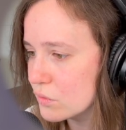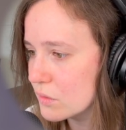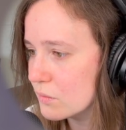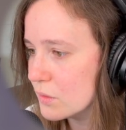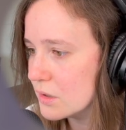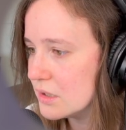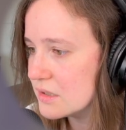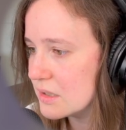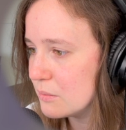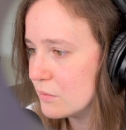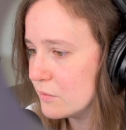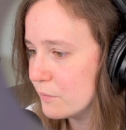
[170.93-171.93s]
We're gonna
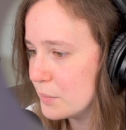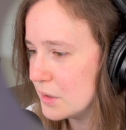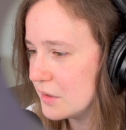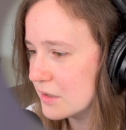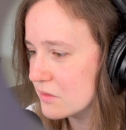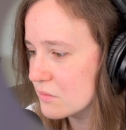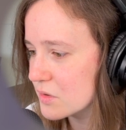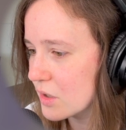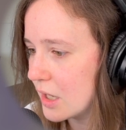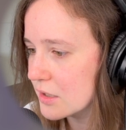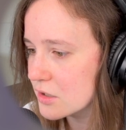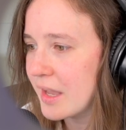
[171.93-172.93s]
say build things from
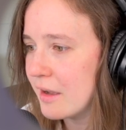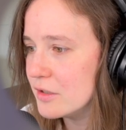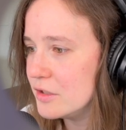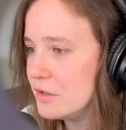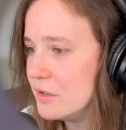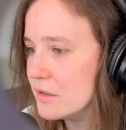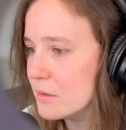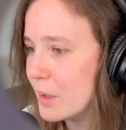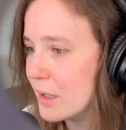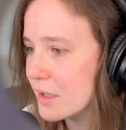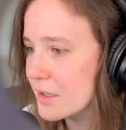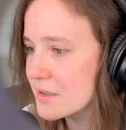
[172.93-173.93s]
scratch. How did you hear
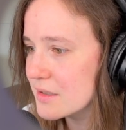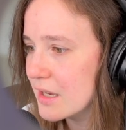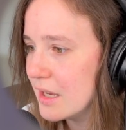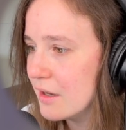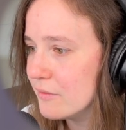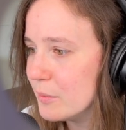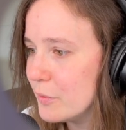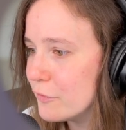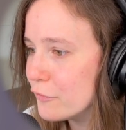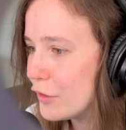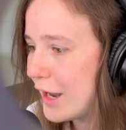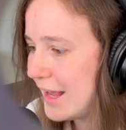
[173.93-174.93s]
about us? From a
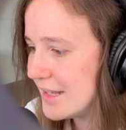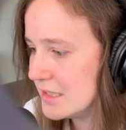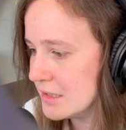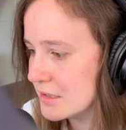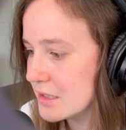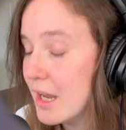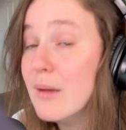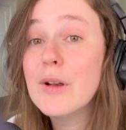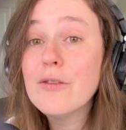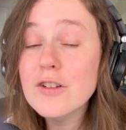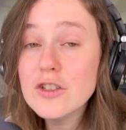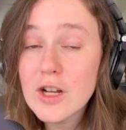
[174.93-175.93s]
friend. My
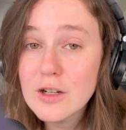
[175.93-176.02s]
friend Jenna